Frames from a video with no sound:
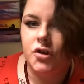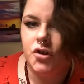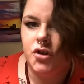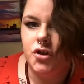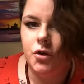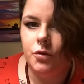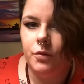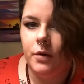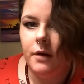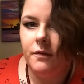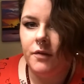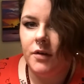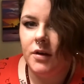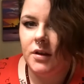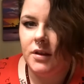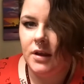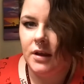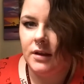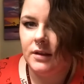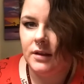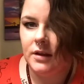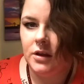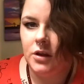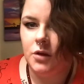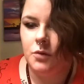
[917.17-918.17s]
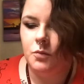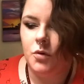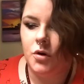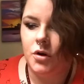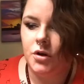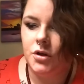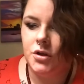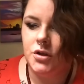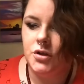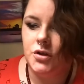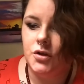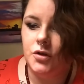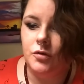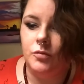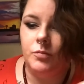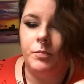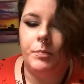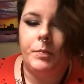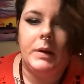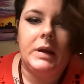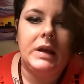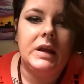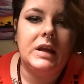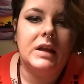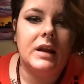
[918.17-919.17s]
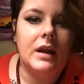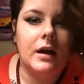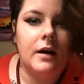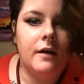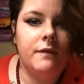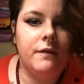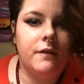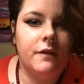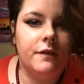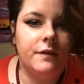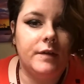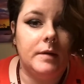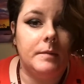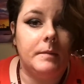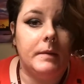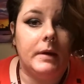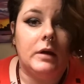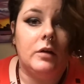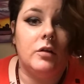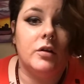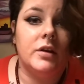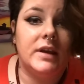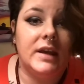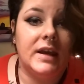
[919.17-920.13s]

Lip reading: do everything that you want to do. Be an alpha female.